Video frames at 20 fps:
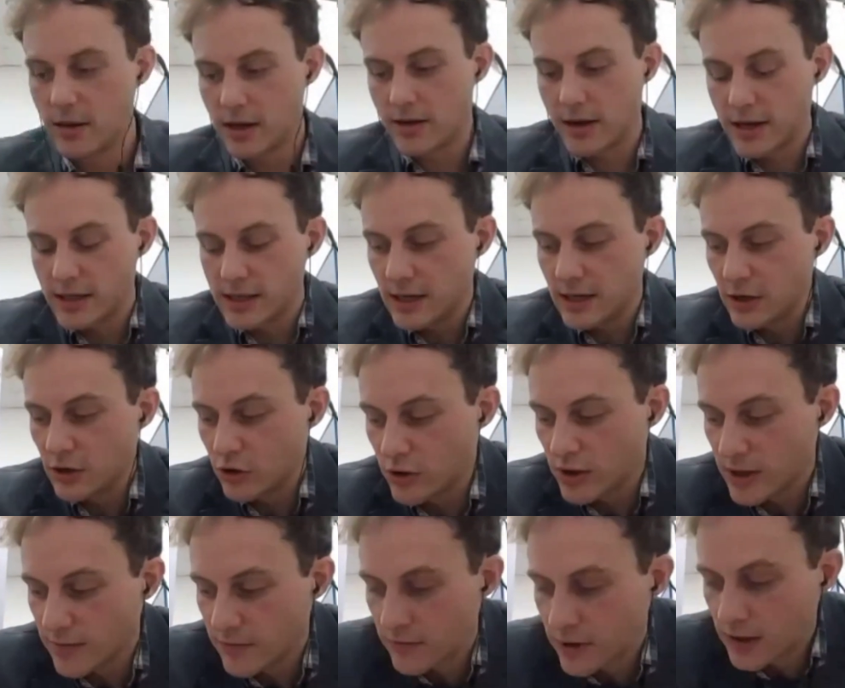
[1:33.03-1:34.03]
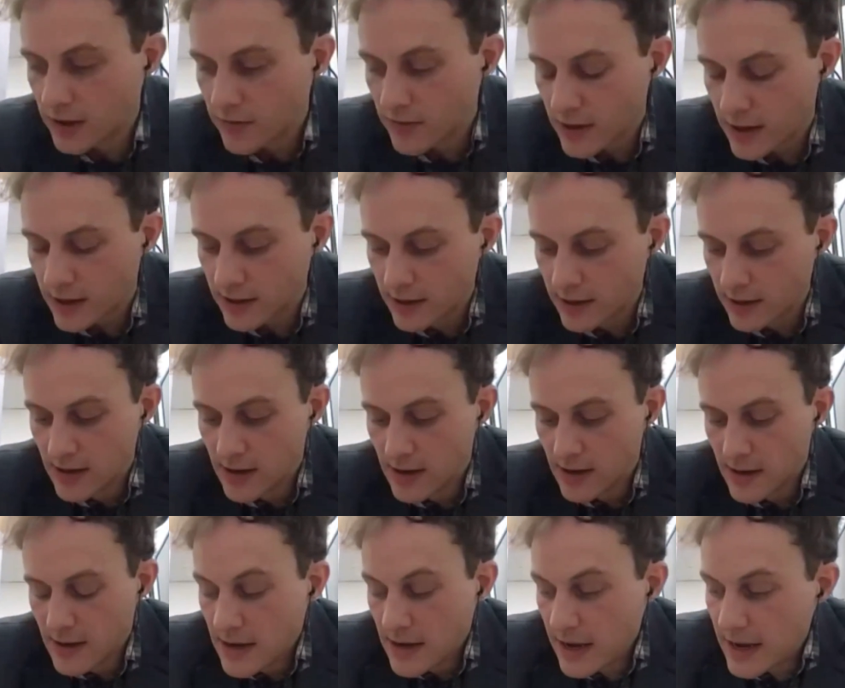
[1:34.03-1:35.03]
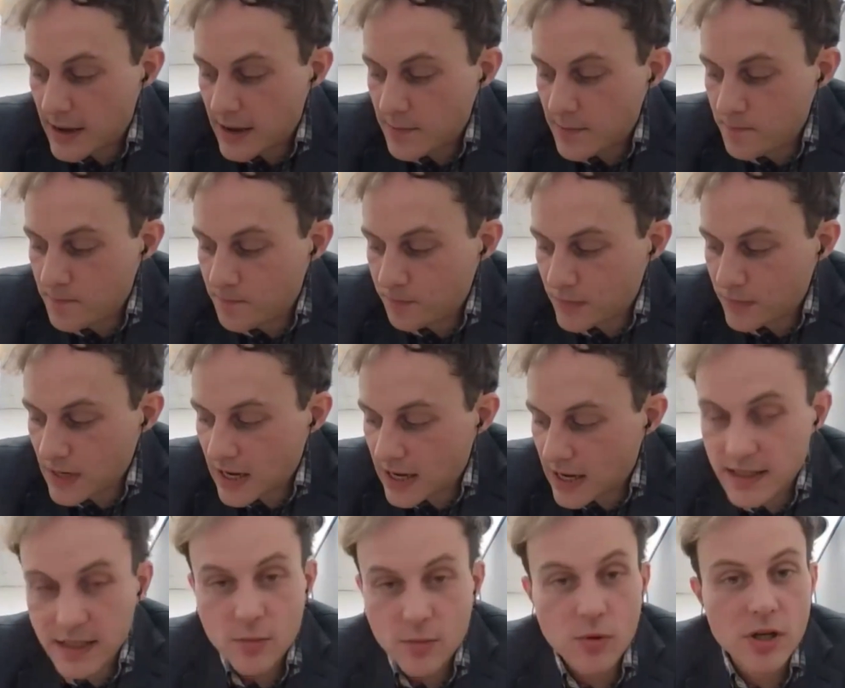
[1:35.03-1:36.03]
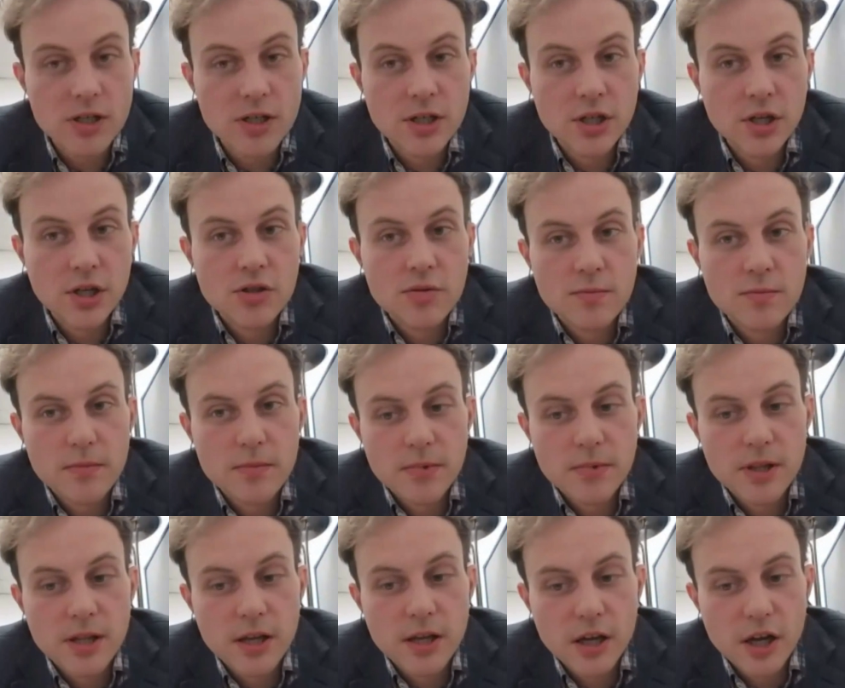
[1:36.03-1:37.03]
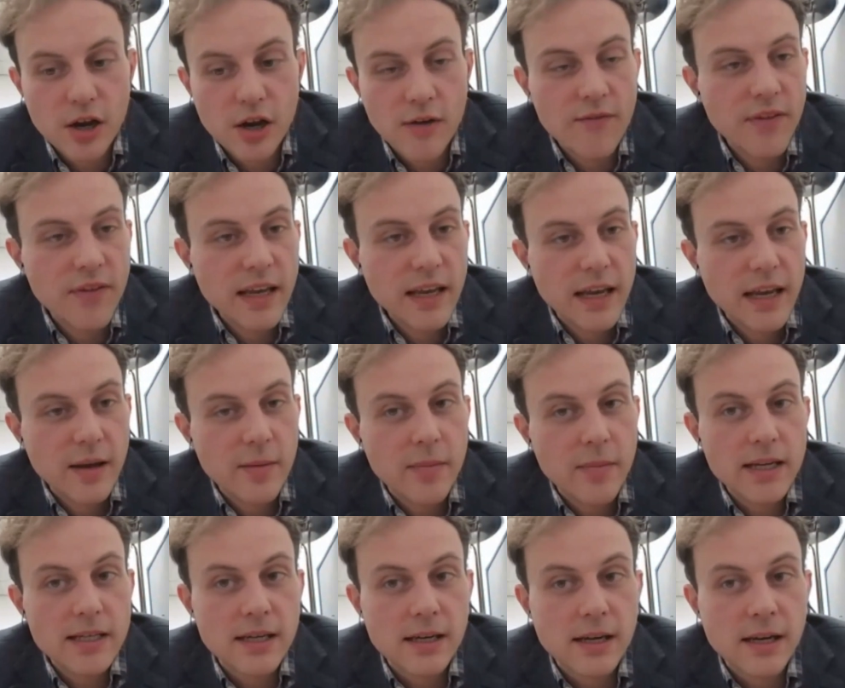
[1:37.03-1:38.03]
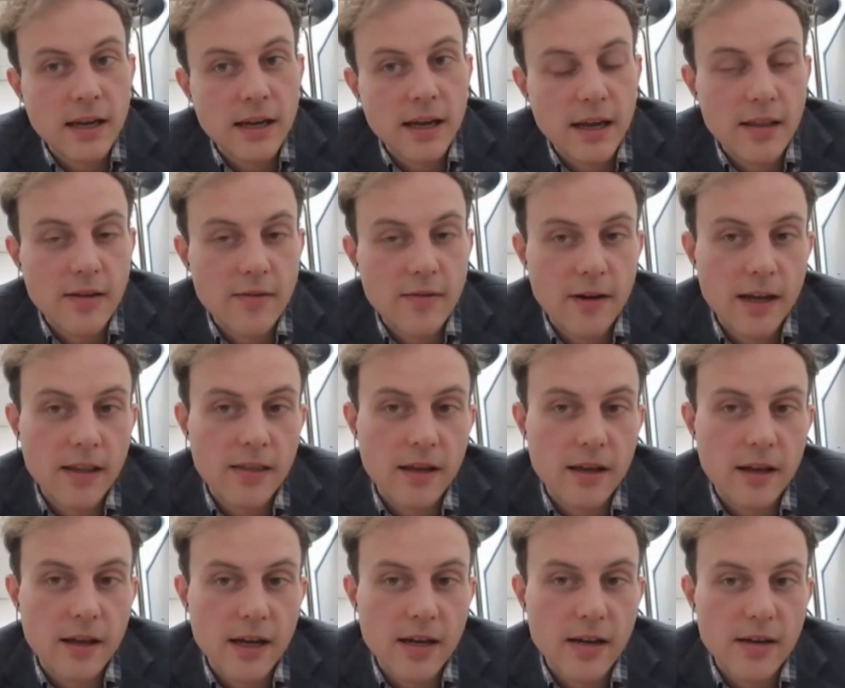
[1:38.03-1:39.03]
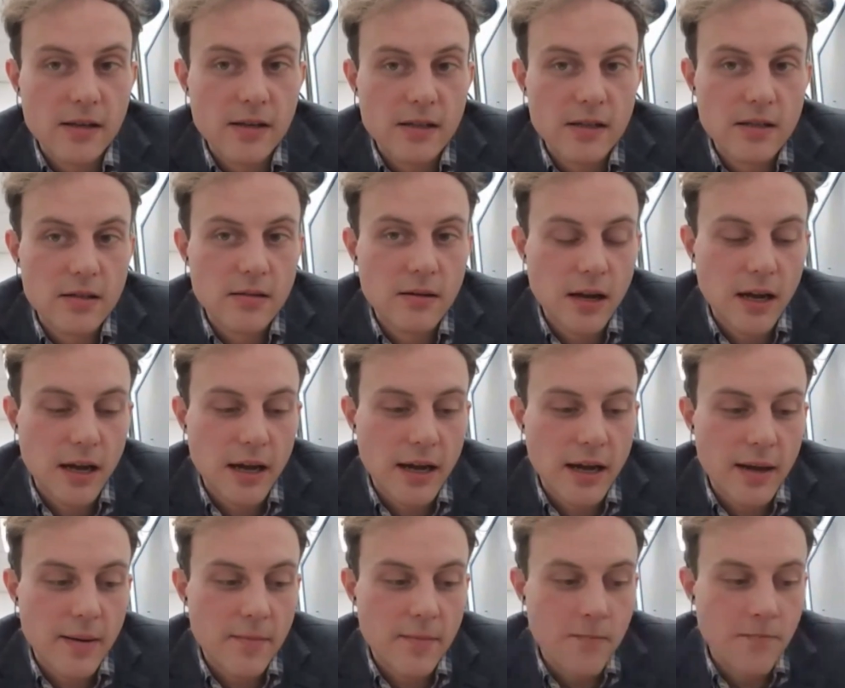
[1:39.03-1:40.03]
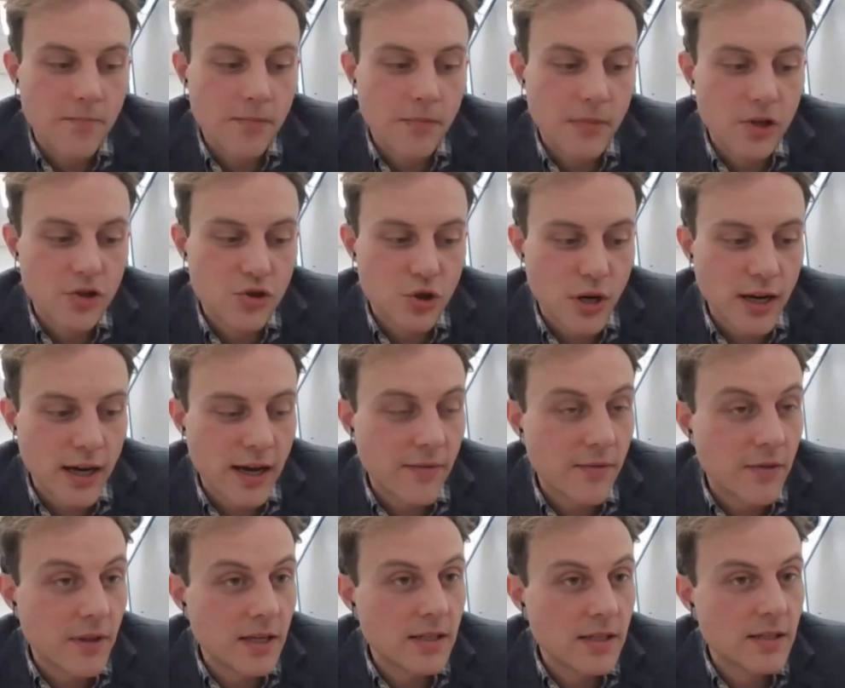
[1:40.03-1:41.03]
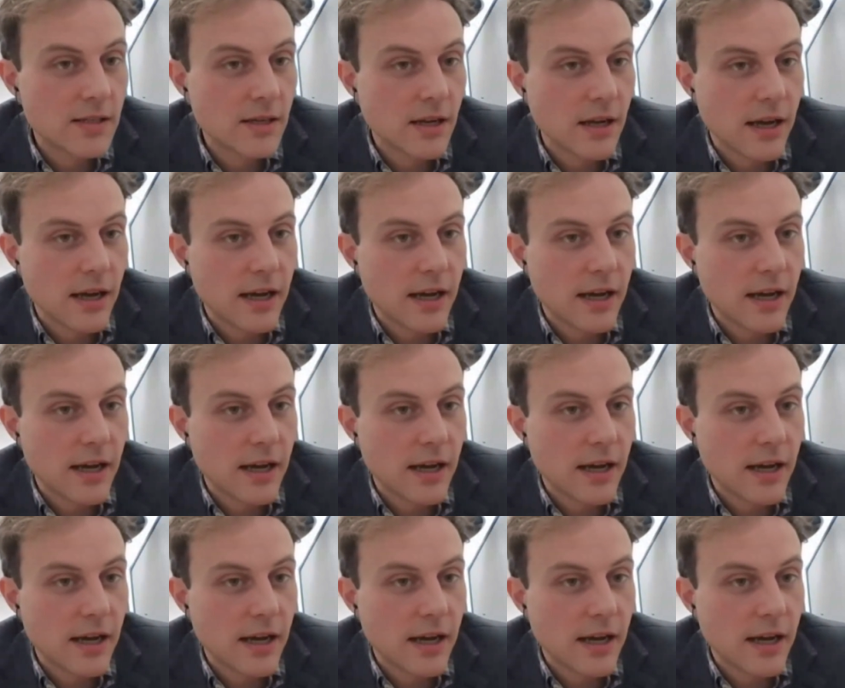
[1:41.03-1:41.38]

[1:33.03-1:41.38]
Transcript: I take no credit for any of that. I did want to use the convening basically, and the fact that I'd try to have this